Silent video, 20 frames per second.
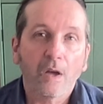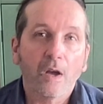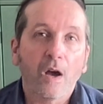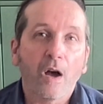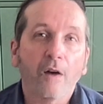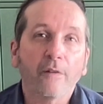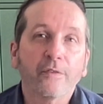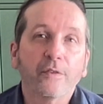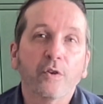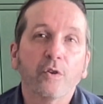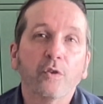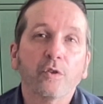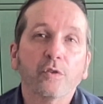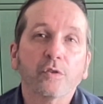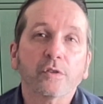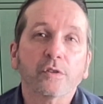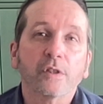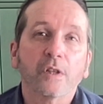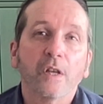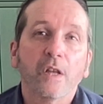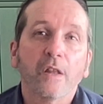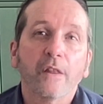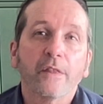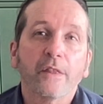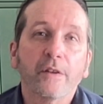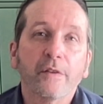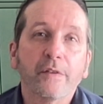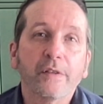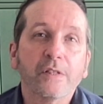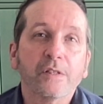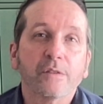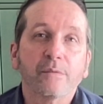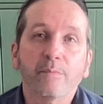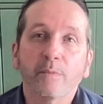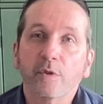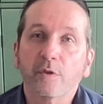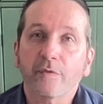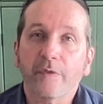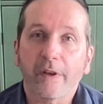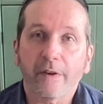Of course, there is
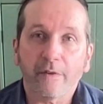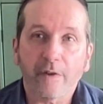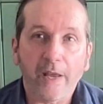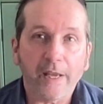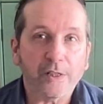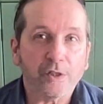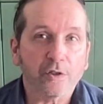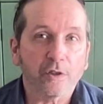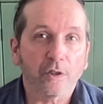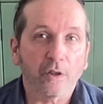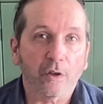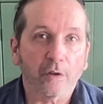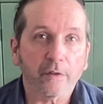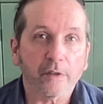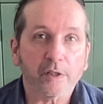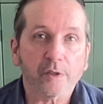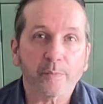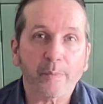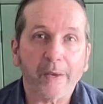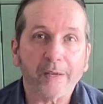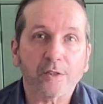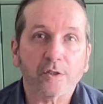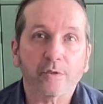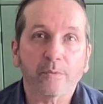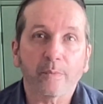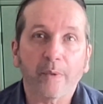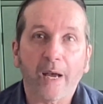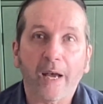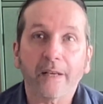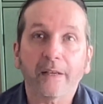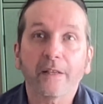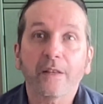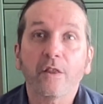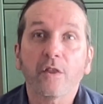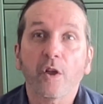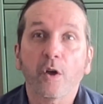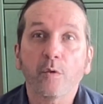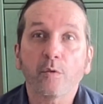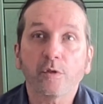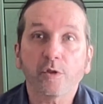much variation along the spectrum, and in
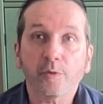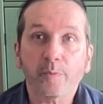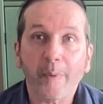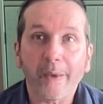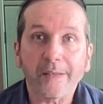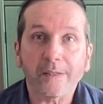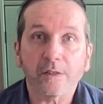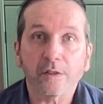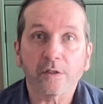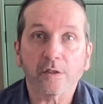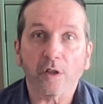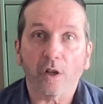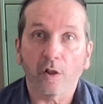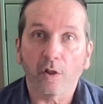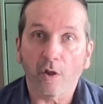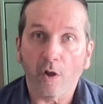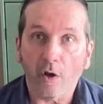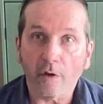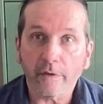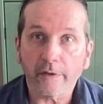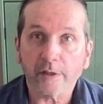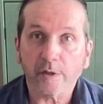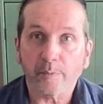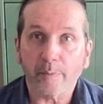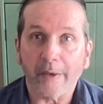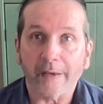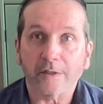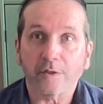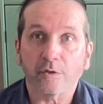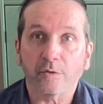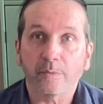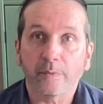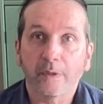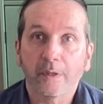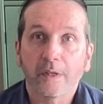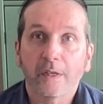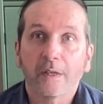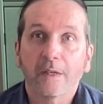those spaces along the spectrum,